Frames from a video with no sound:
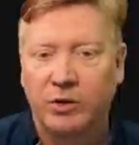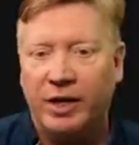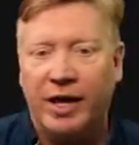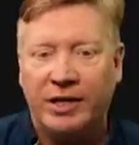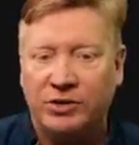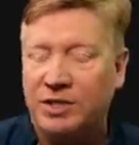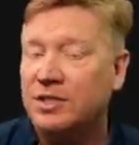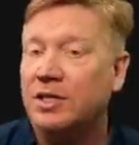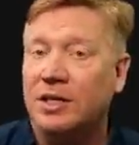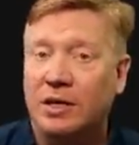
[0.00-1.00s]
and actually
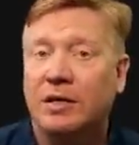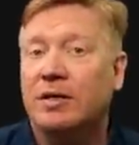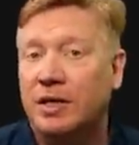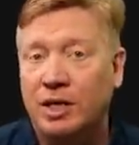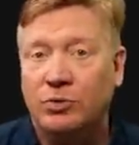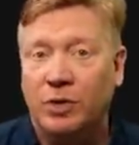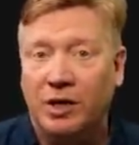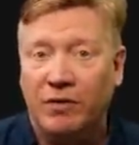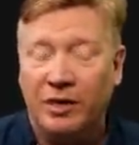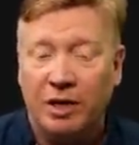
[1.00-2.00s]
see each one
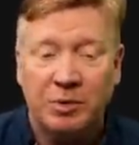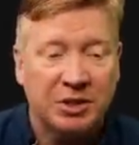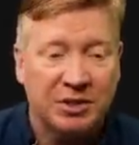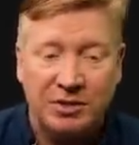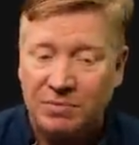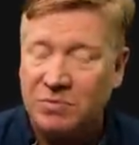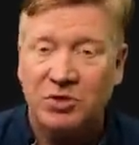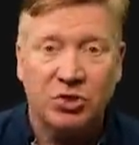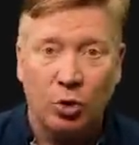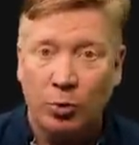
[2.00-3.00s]
of the images.
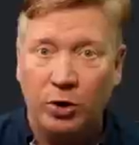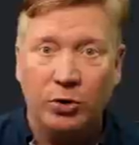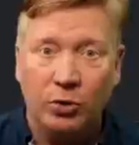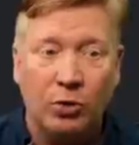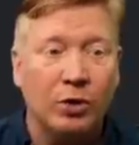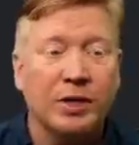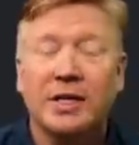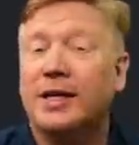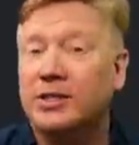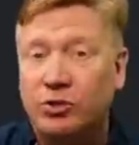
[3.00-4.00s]
Super cool.
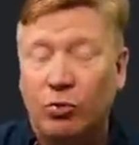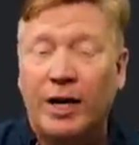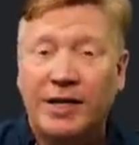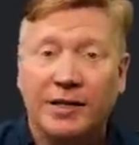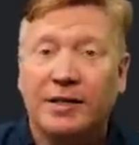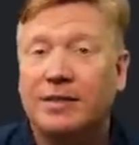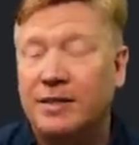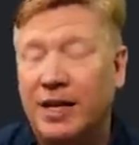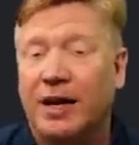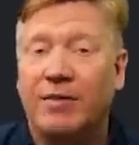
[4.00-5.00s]
It's great that
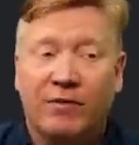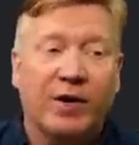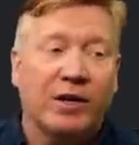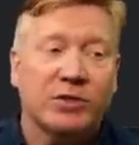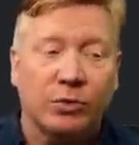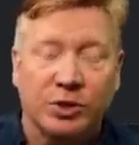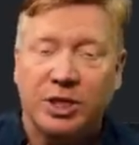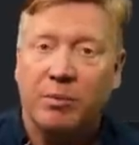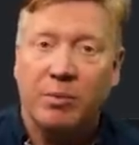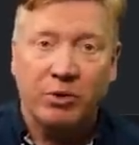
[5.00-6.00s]
they have that file storage
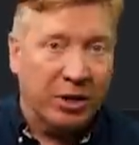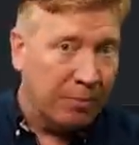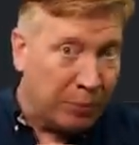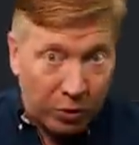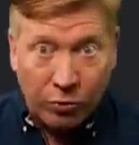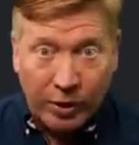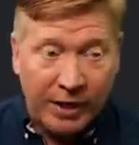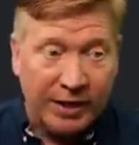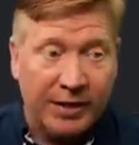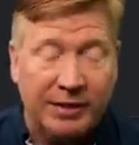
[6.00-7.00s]
capability built
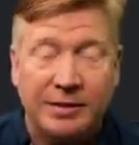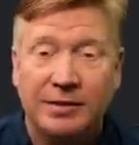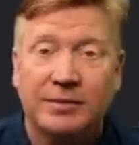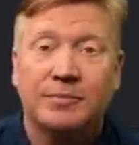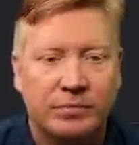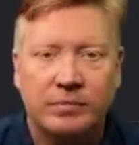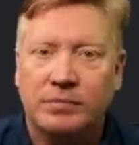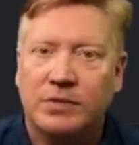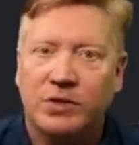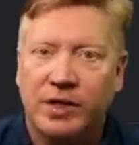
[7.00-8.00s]
right in.
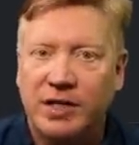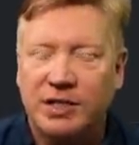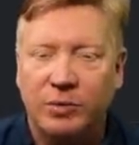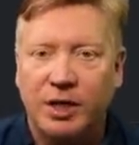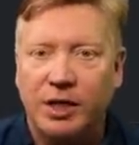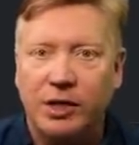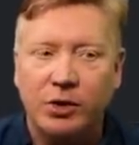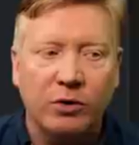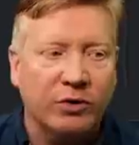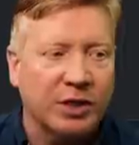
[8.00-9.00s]
So the next thing we need to
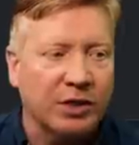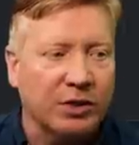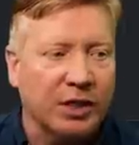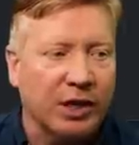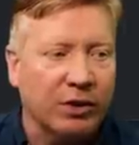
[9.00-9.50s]
do, if we take a look at our